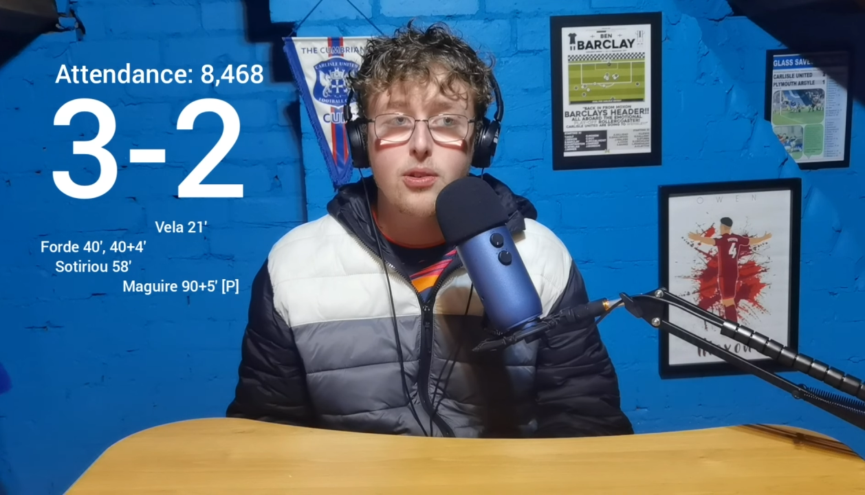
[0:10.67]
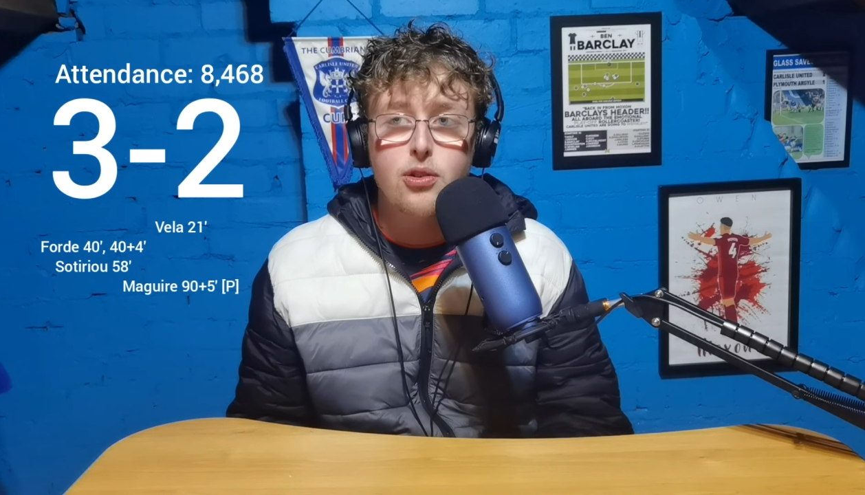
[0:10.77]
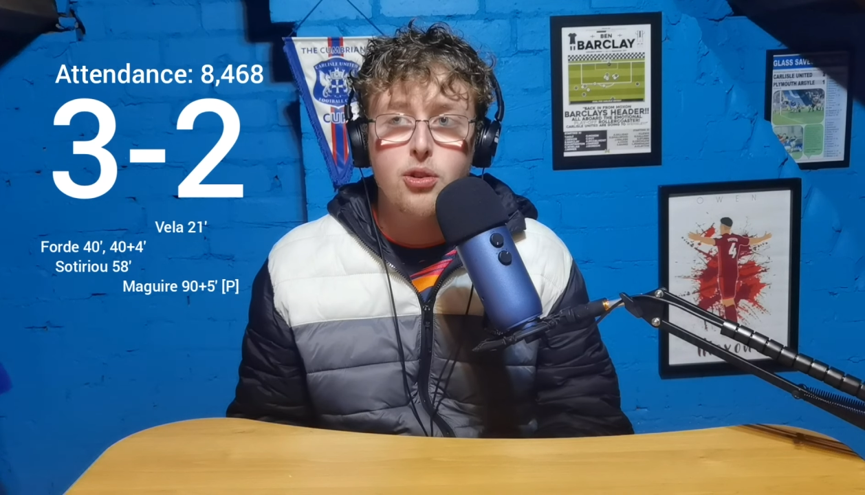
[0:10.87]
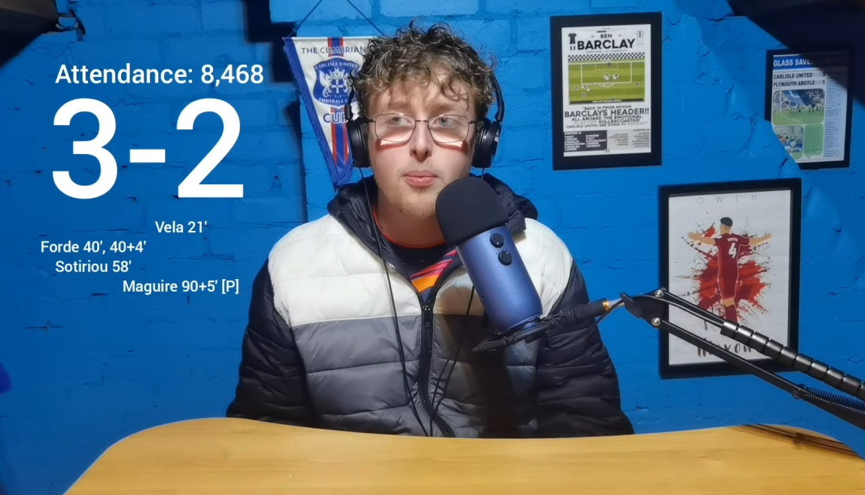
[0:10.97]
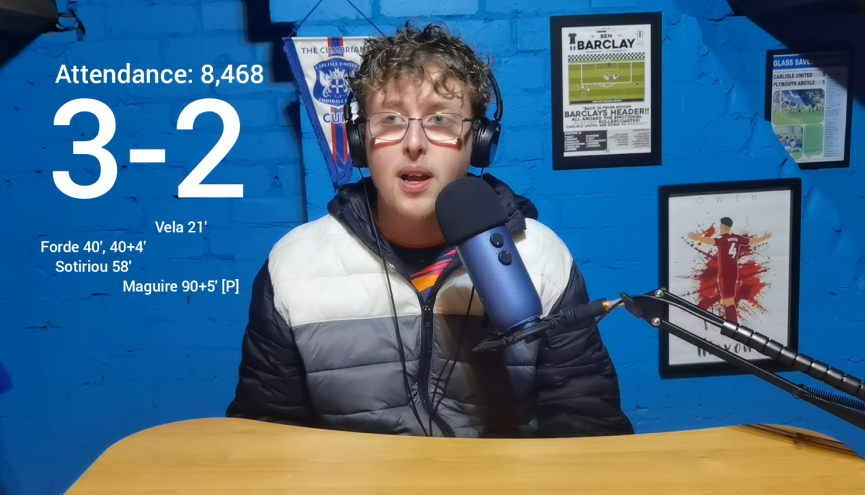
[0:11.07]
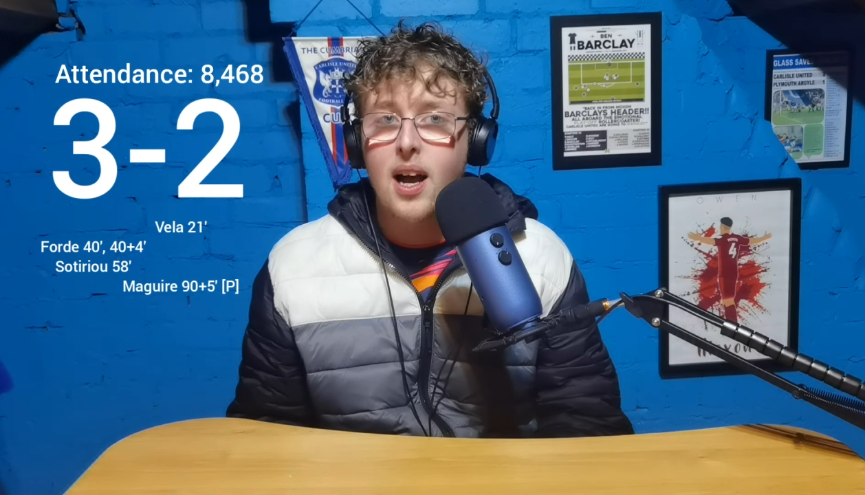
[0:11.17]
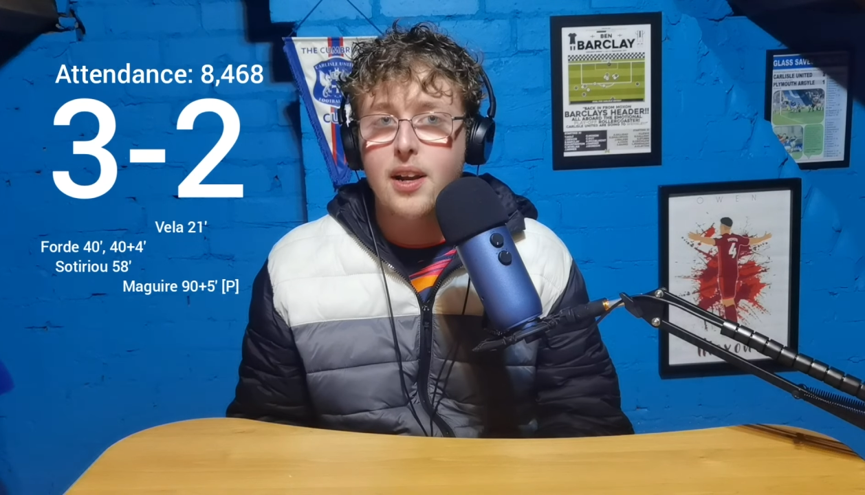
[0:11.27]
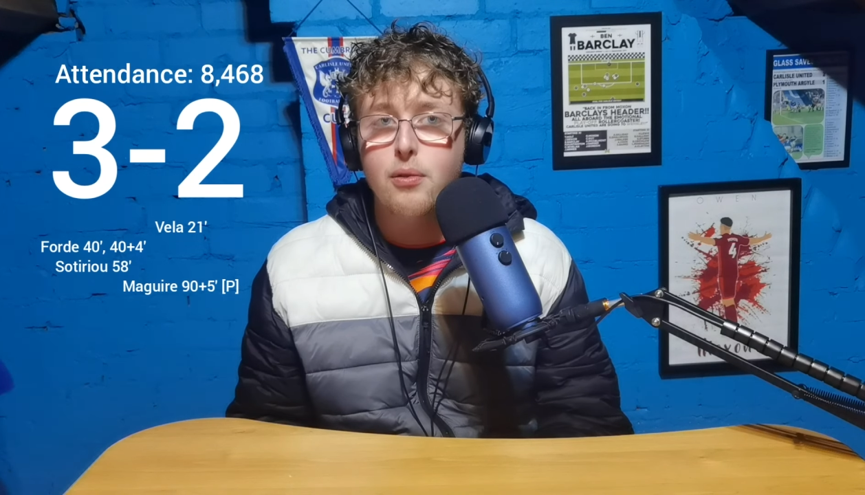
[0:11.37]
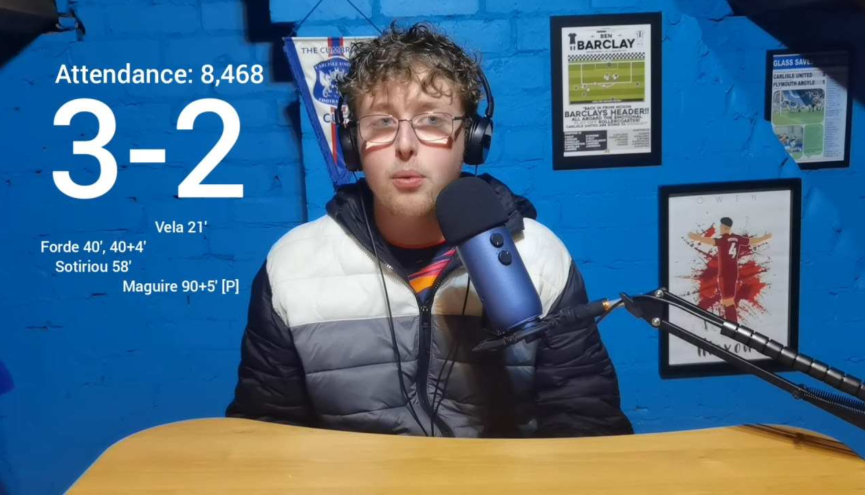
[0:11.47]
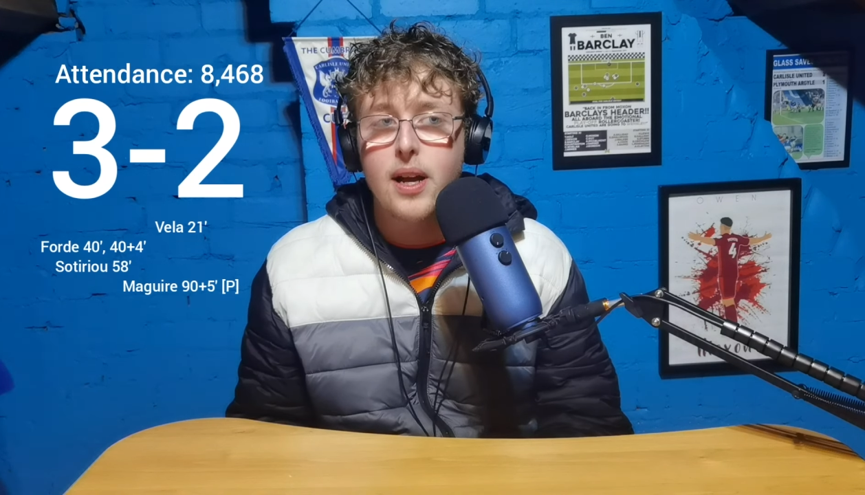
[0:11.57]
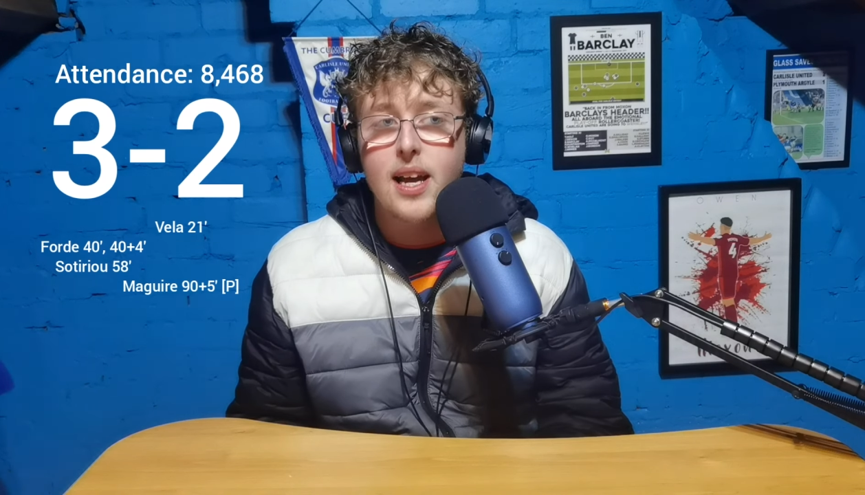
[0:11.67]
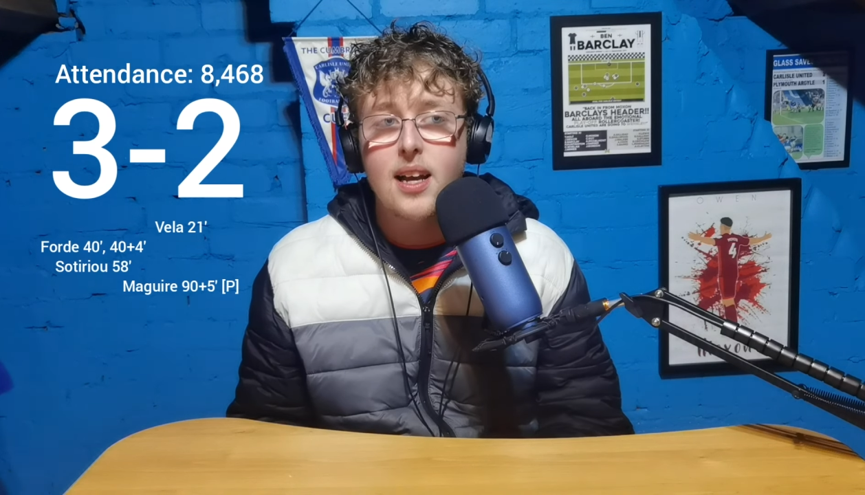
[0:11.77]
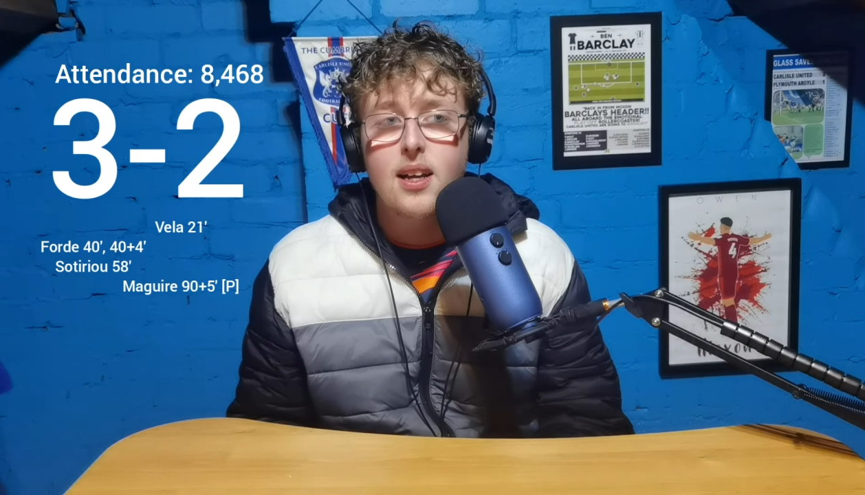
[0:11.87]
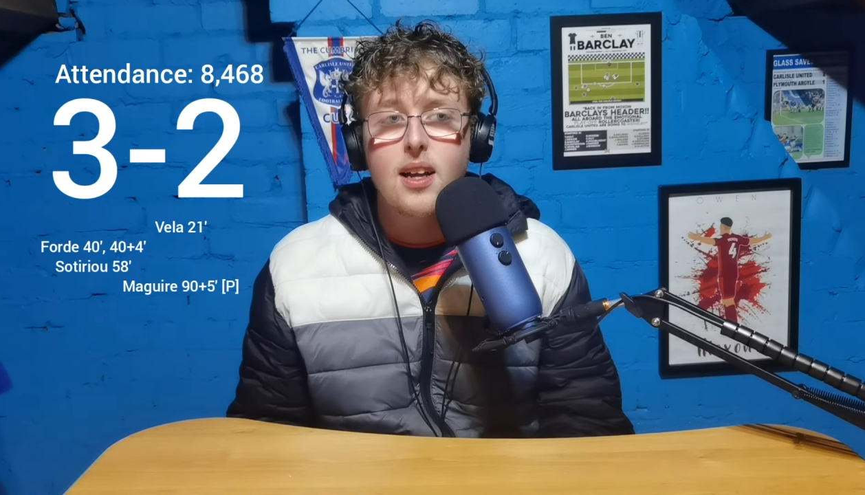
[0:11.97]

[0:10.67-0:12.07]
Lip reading: some kind of way.